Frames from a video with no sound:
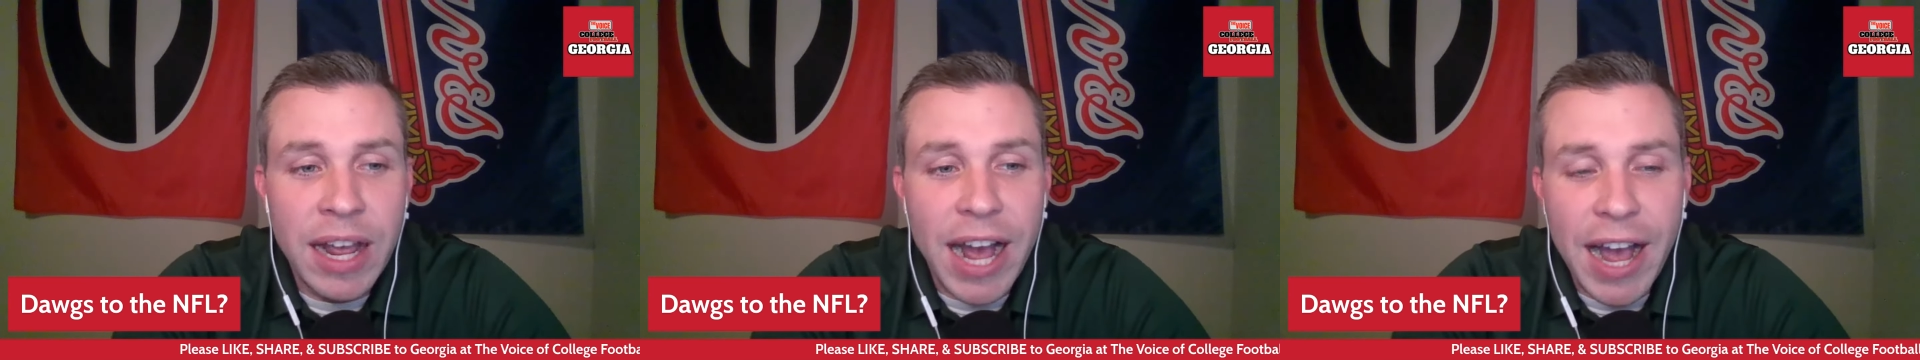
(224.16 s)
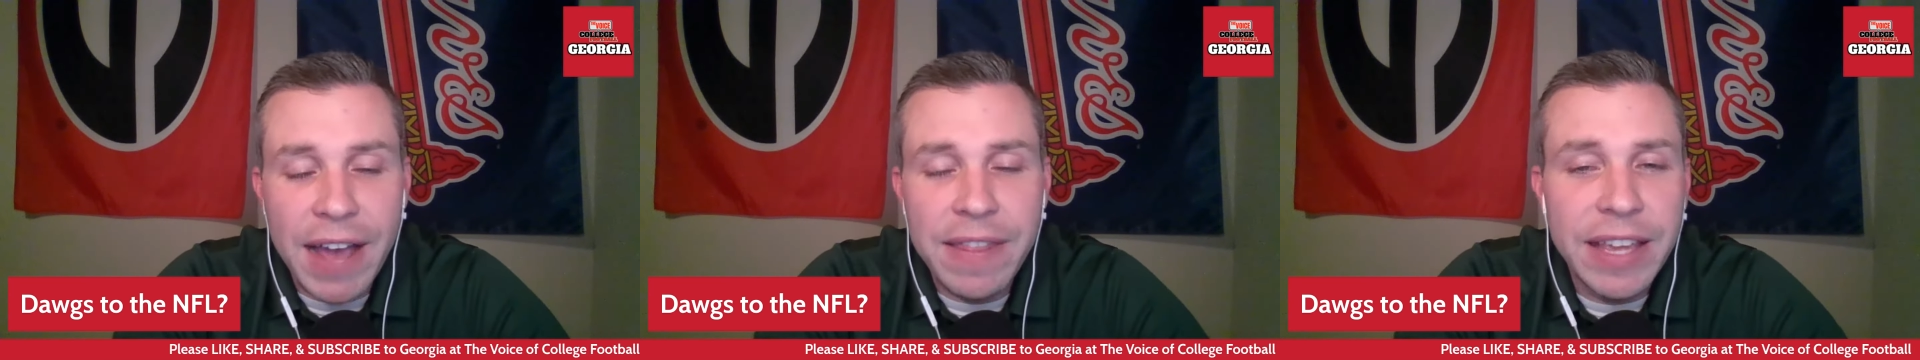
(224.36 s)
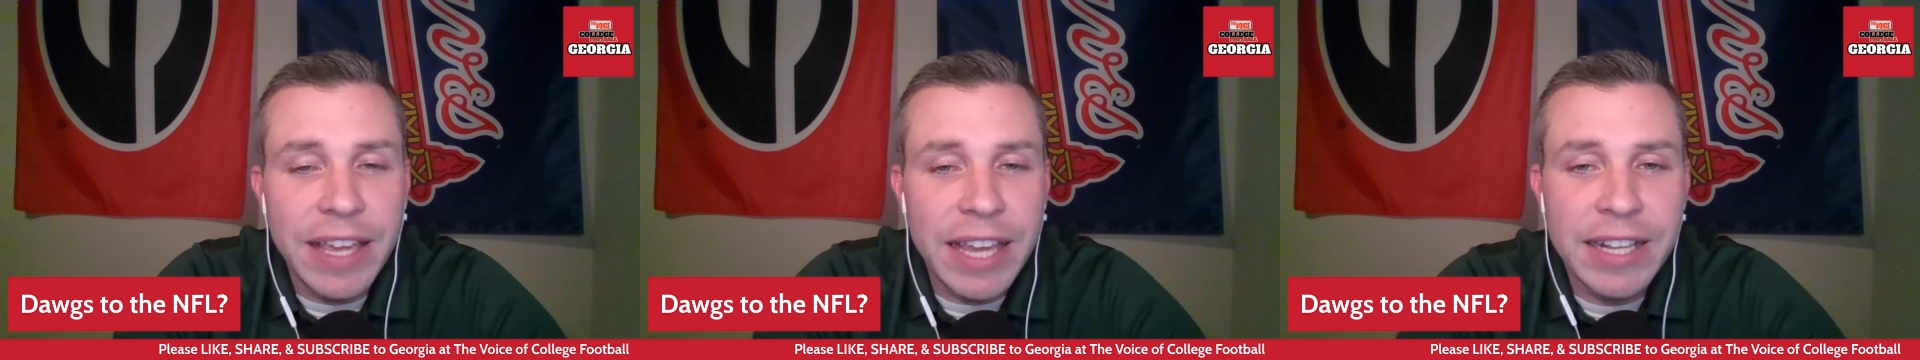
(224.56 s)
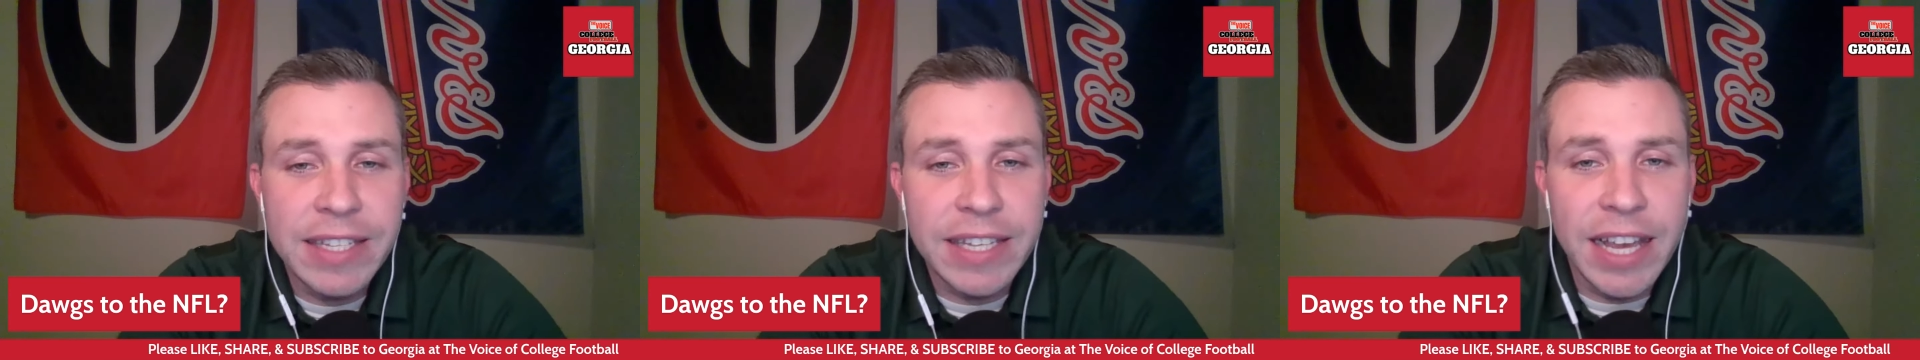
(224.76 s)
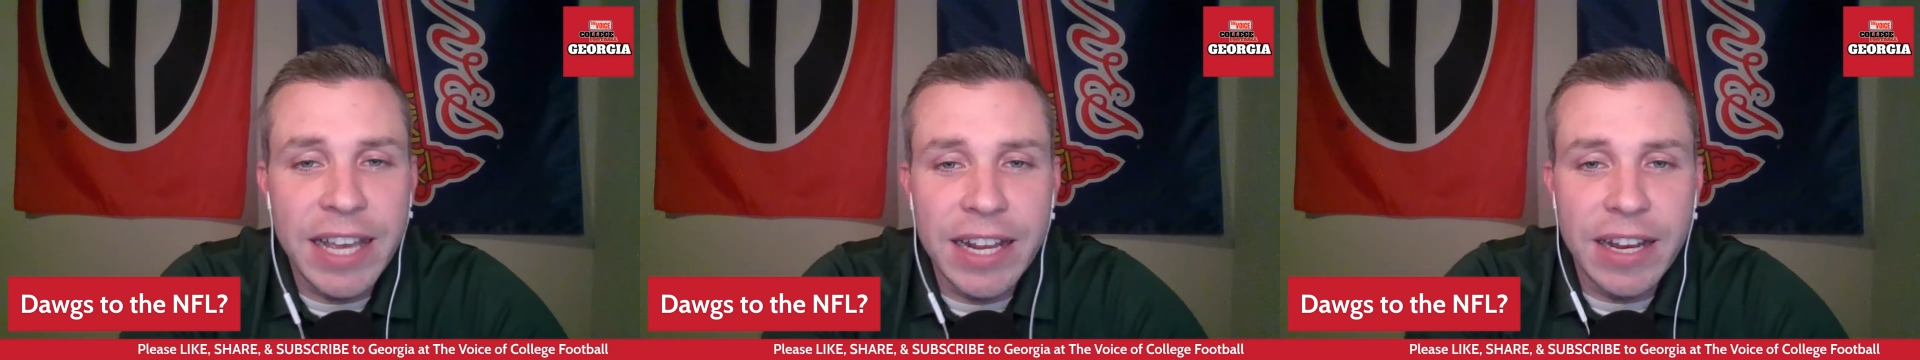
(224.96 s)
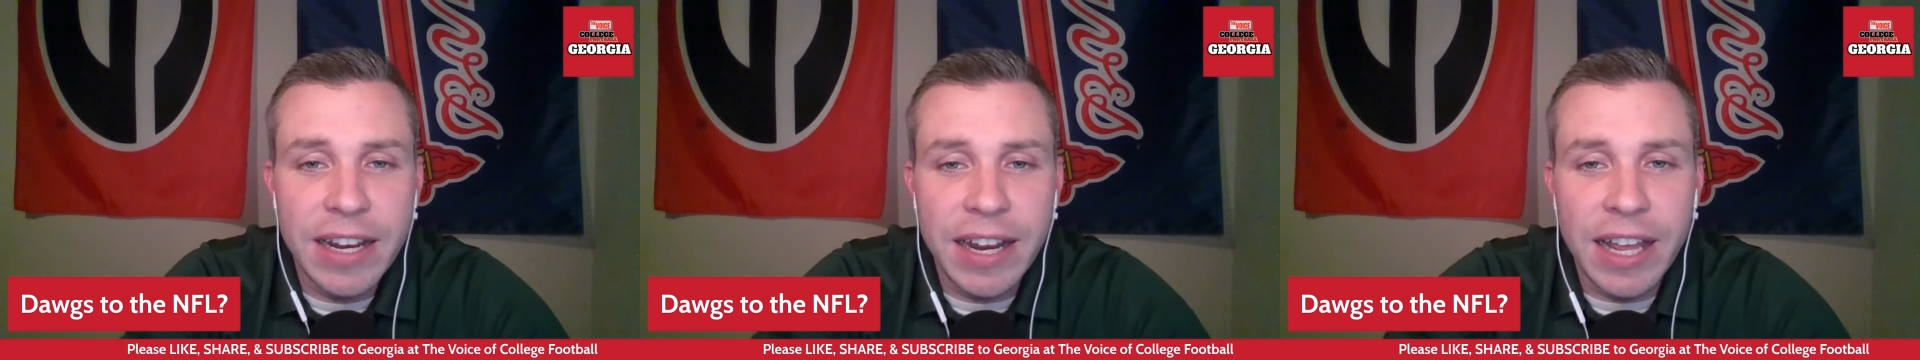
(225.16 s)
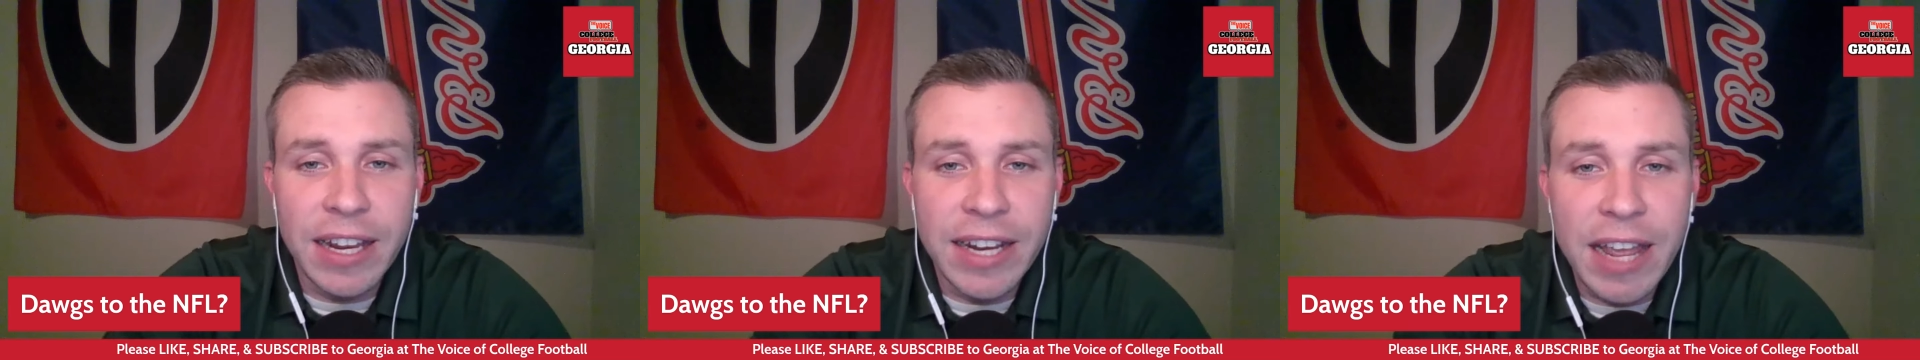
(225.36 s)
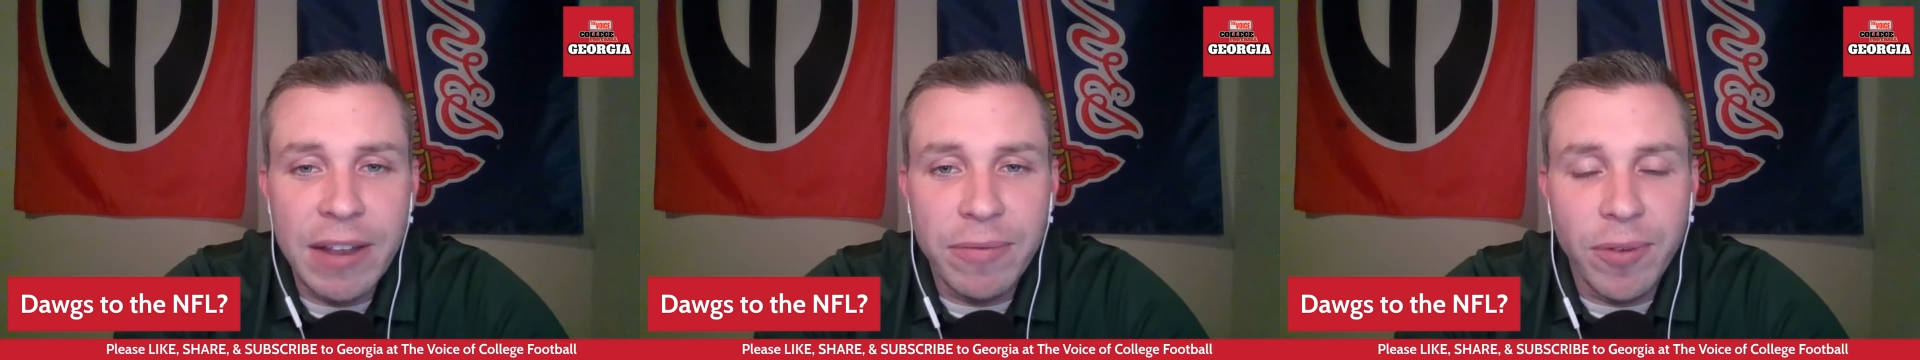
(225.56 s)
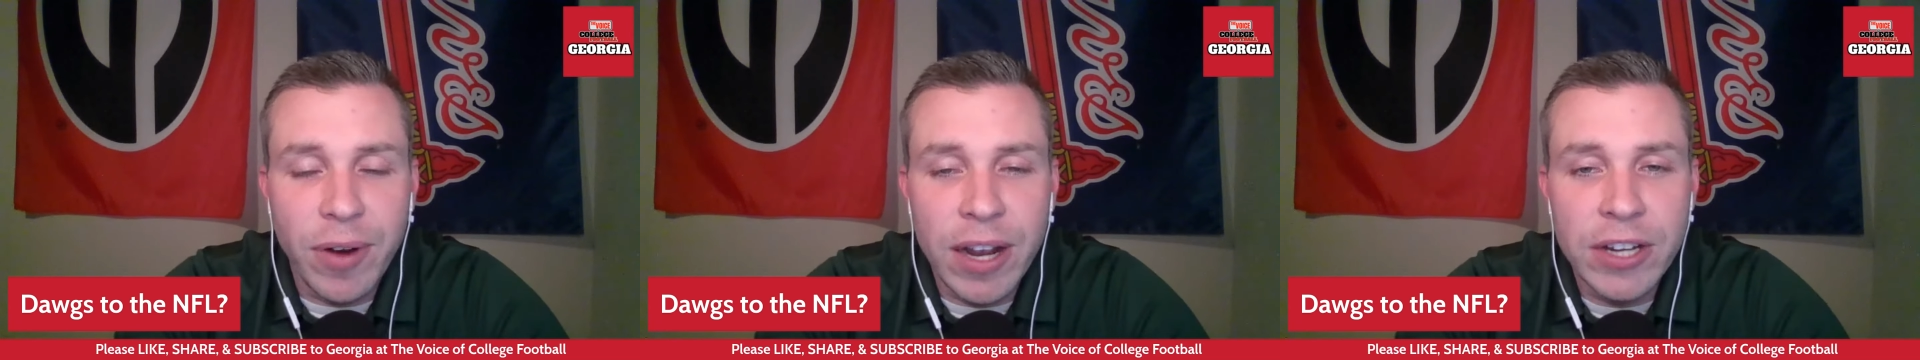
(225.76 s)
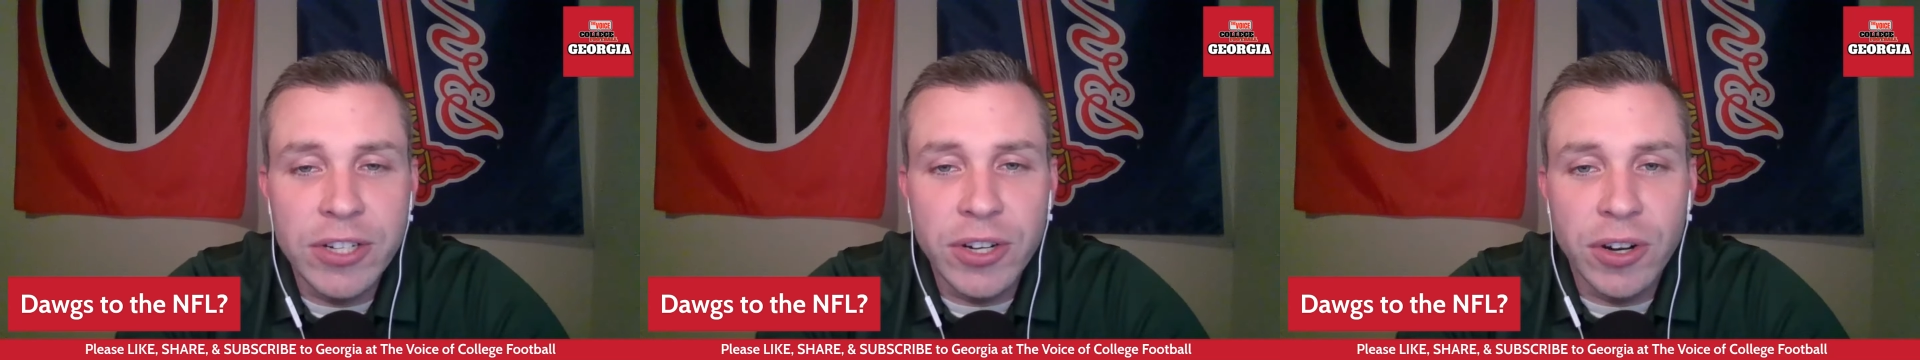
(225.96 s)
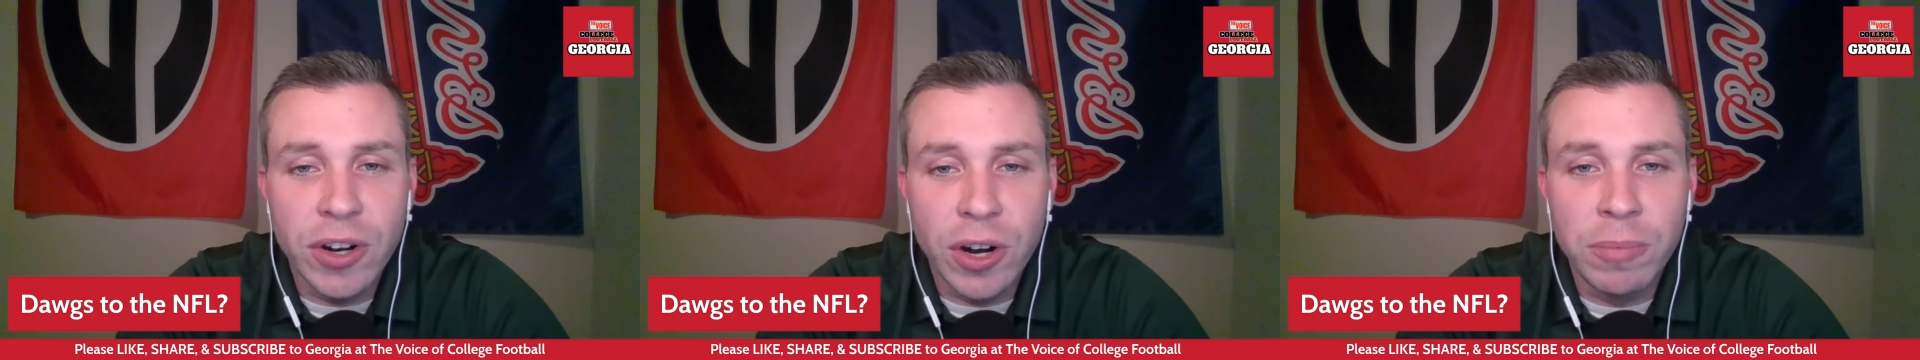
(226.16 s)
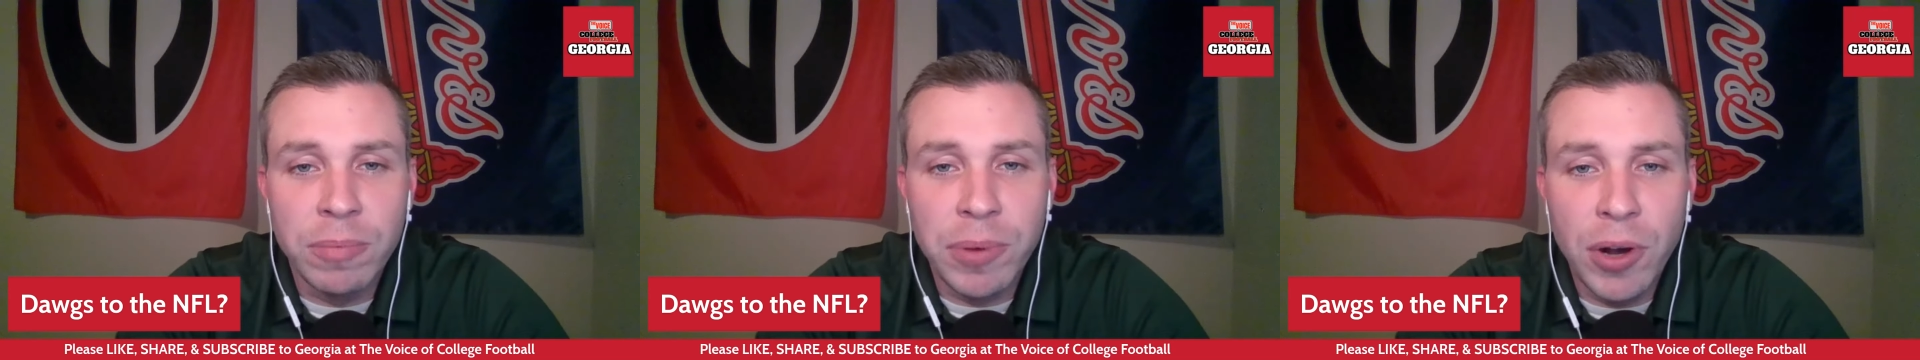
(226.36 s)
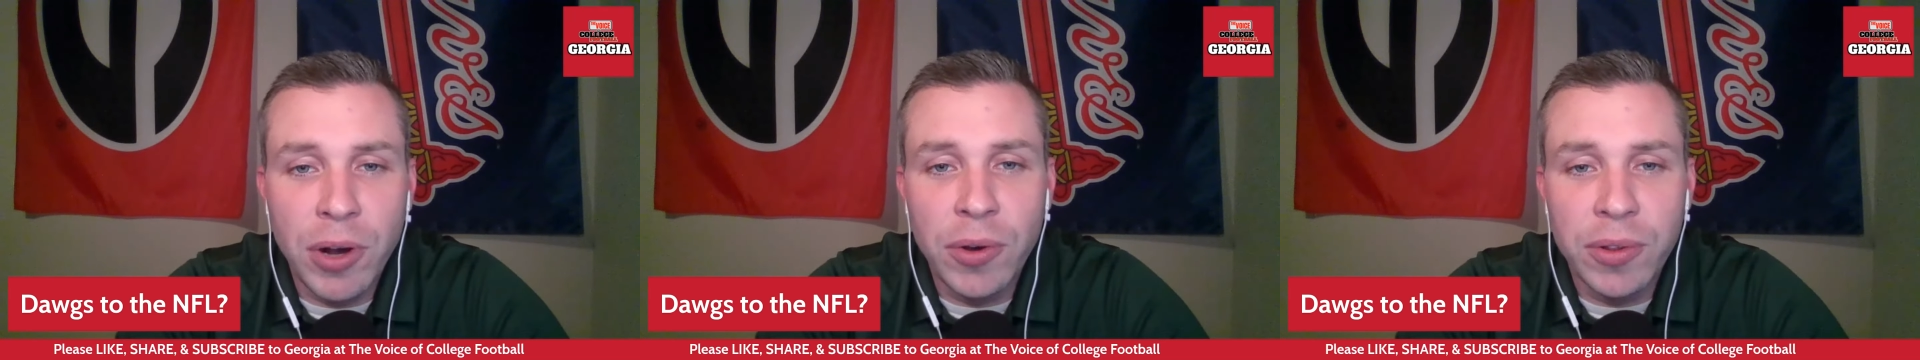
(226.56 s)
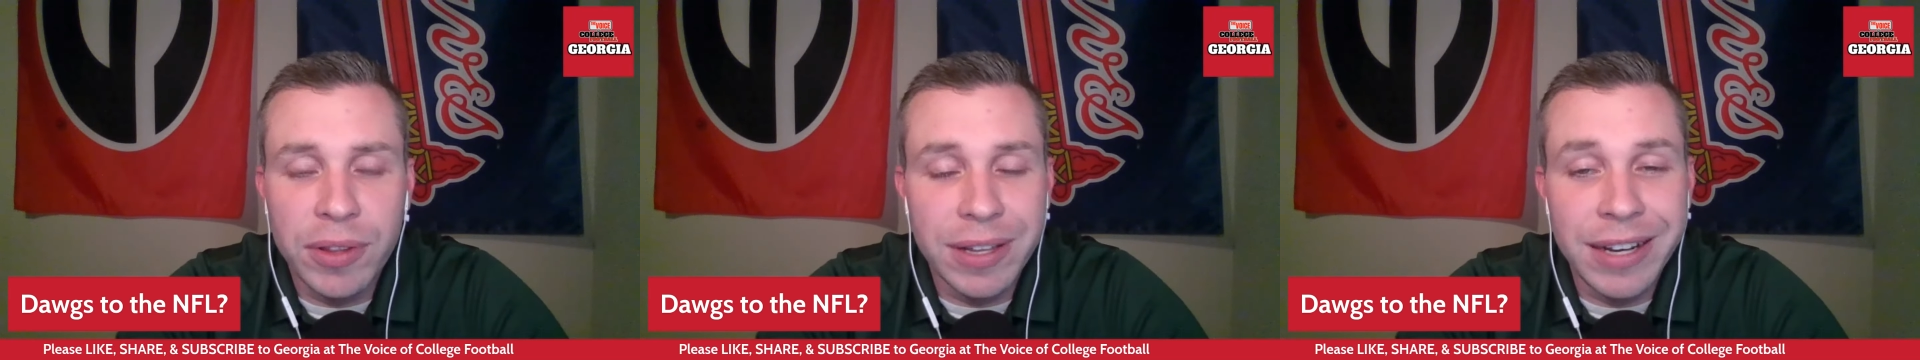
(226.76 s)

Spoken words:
I think Etienne and Nate Frazier are both.